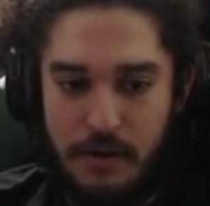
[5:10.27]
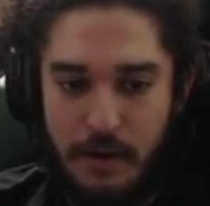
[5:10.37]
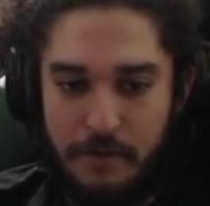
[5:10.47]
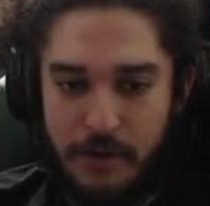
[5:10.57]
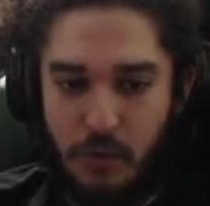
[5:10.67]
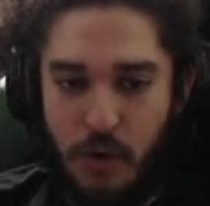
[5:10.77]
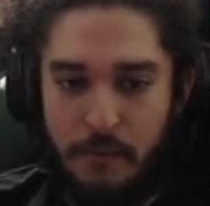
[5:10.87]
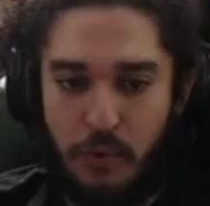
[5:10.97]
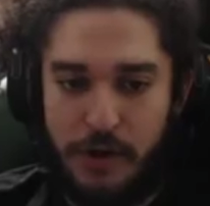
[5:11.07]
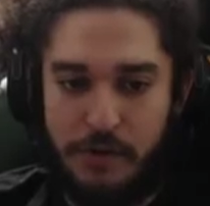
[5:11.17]
Got the
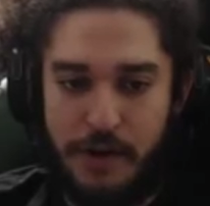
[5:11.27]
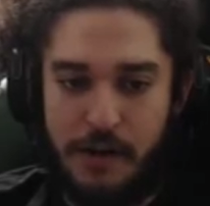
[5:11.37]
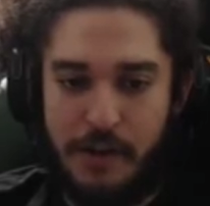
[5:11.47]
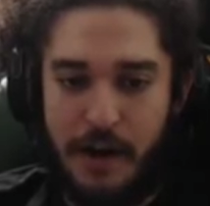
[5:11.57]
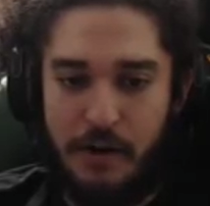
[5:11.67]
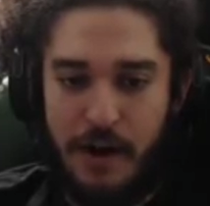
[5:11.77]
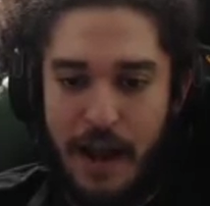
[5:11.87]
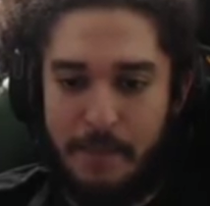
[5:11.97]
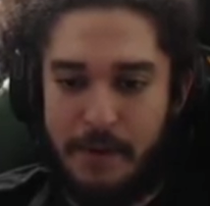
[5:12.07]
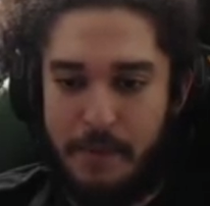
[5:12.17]
one-pointer there that I
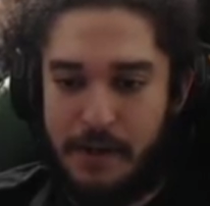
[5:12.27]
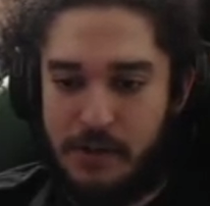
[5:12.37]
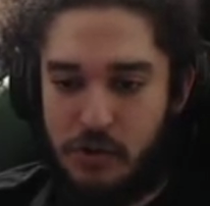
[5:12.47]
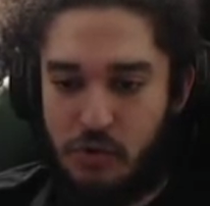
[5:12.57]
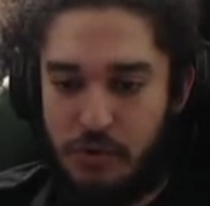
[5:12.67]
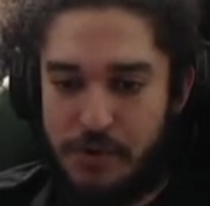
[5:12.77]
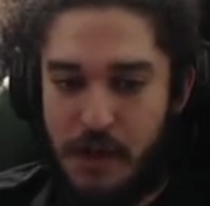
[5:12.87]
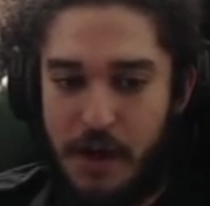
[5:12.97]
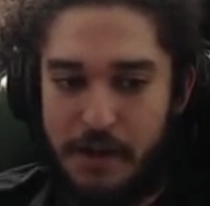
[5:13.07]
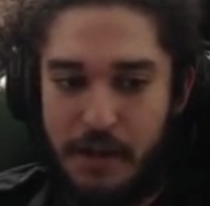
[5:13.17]
grabbed. The basic jewel
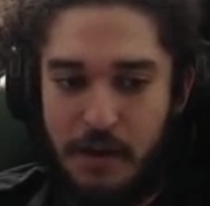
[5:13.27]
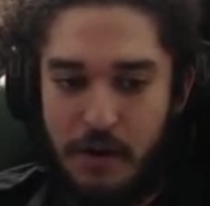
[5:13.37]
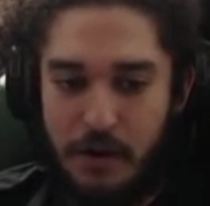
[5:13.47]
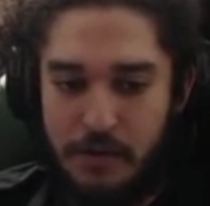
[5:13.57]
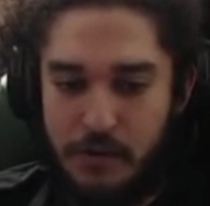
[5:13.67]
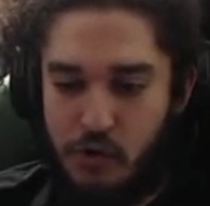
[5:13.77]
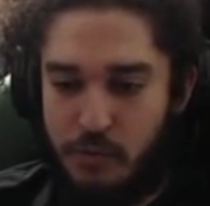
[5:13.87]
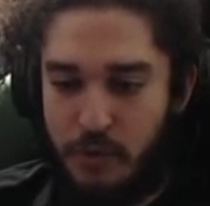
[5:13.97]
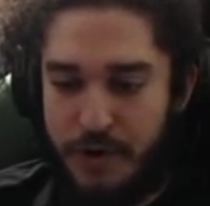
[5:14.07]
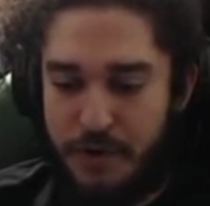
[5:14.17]
slot here. The
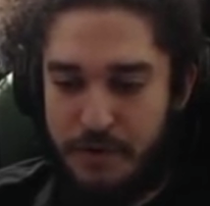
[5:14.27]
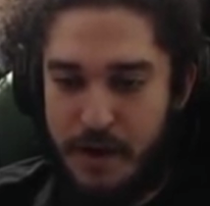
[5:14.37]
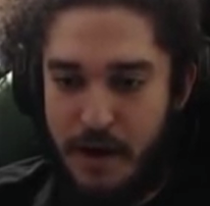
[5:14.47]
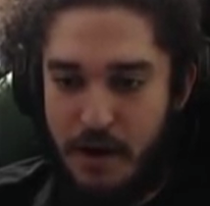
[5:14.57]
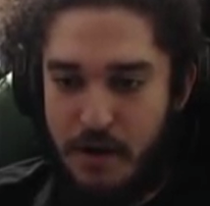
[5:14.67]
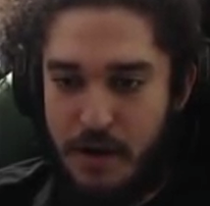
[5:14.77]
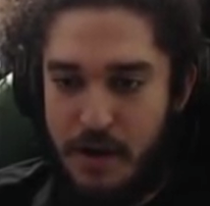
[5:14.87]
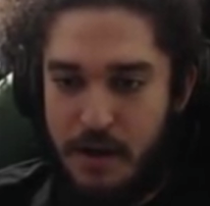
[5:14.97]
two-pointer there.